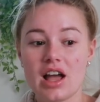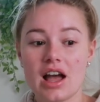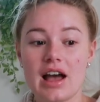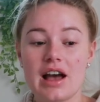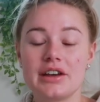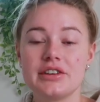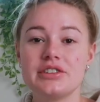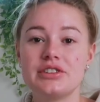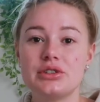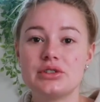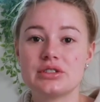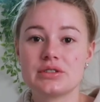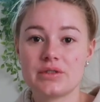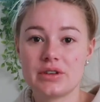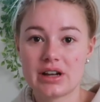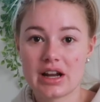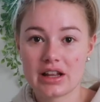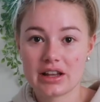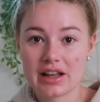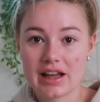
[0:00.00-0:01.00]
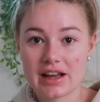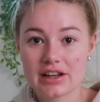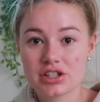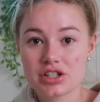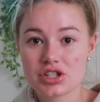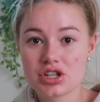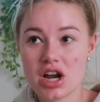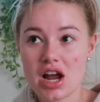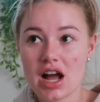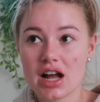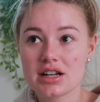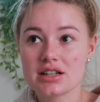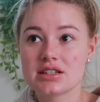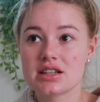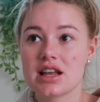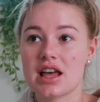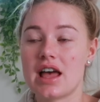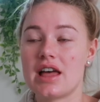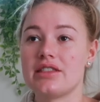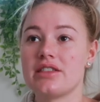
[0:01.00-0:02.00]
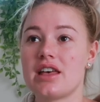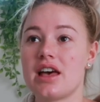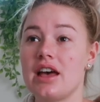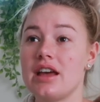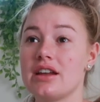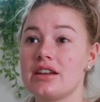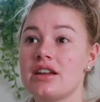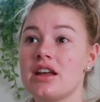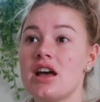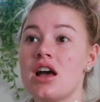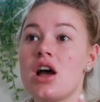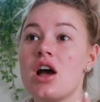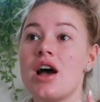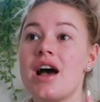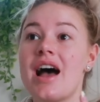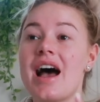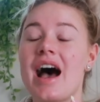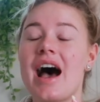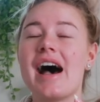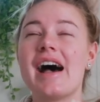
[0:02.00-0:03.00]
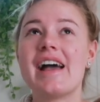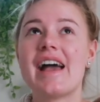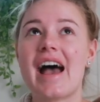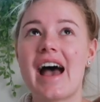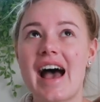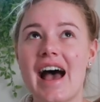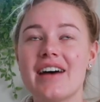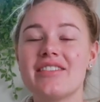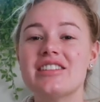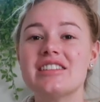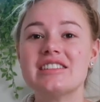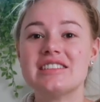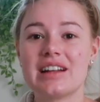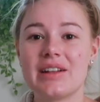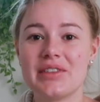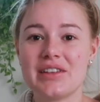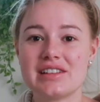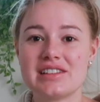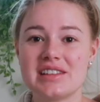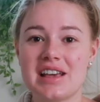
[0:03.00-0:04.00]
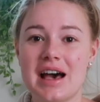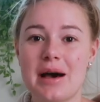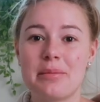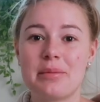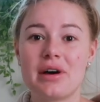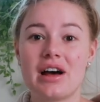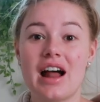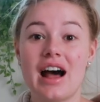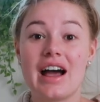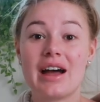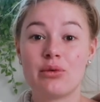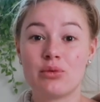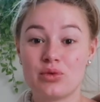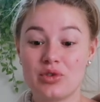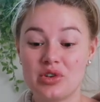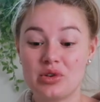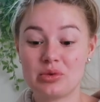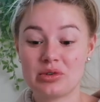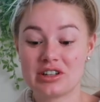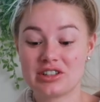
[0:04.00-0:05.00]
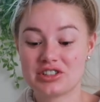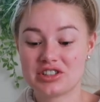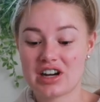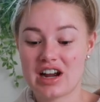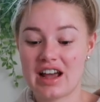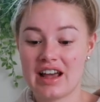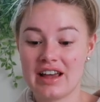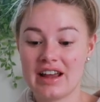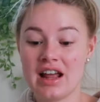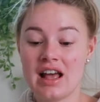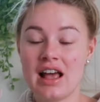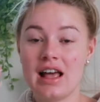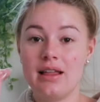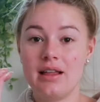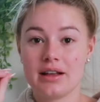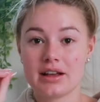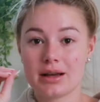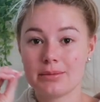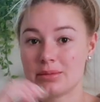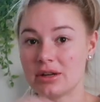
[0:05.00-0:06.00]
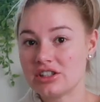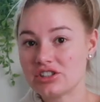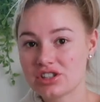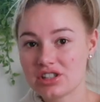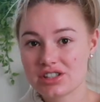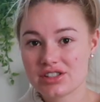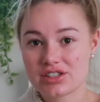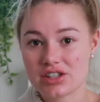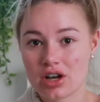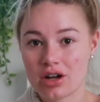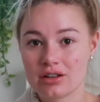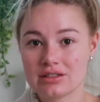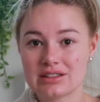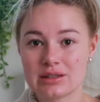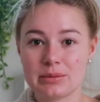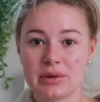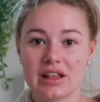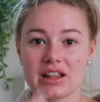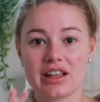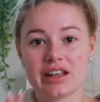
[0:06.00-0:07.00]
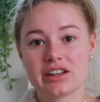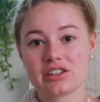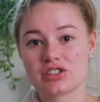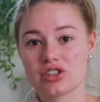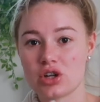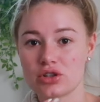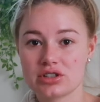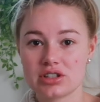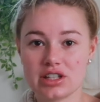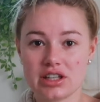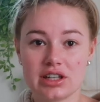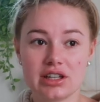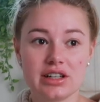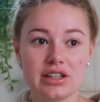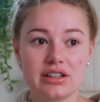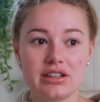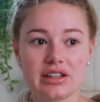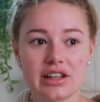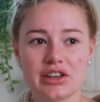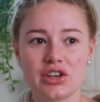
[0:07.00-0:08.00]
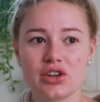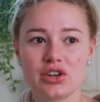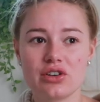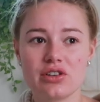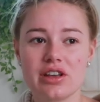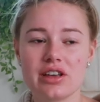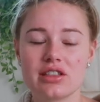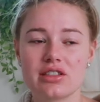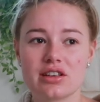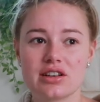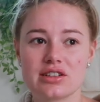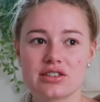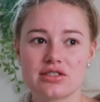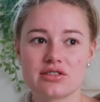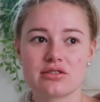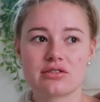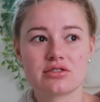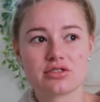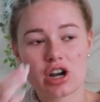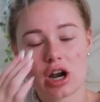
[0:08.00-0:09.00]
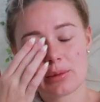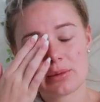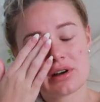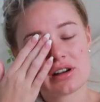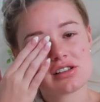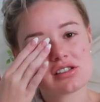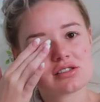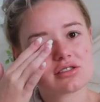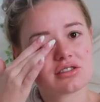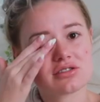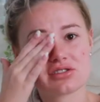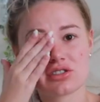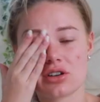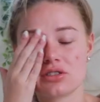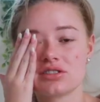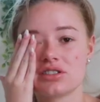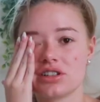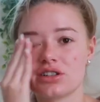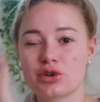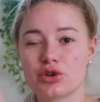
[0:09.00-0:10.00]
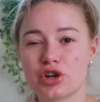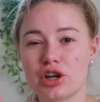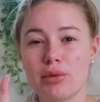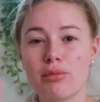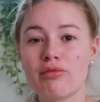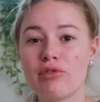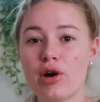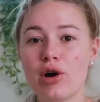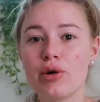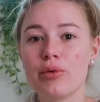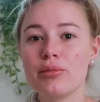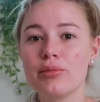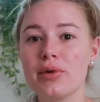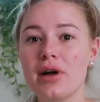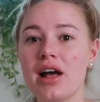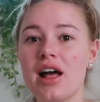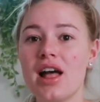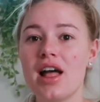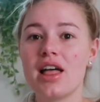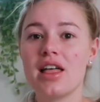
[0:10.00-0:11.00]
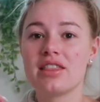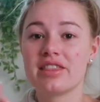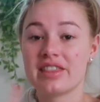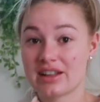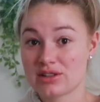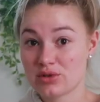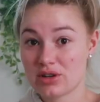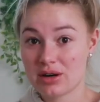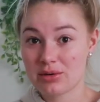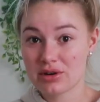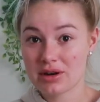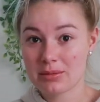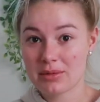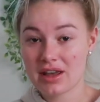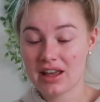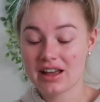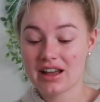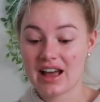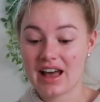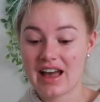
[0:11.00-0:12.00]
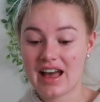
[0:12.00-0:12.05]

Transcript: i use vanilla extract and then i haven't done this yet but i really want to try it like a pinch of salt to make like a salted like you know like the starbucks salted cream foam that's what i want to make i